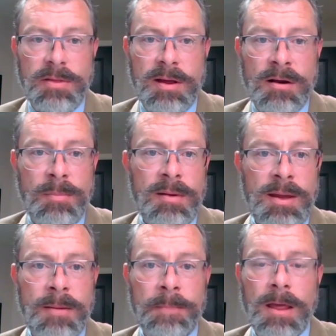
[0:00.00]

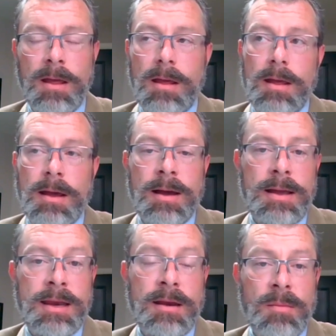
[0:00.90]
therapy,
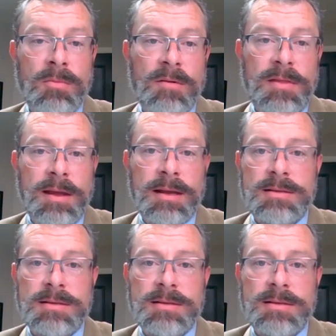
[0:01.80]
any number of things.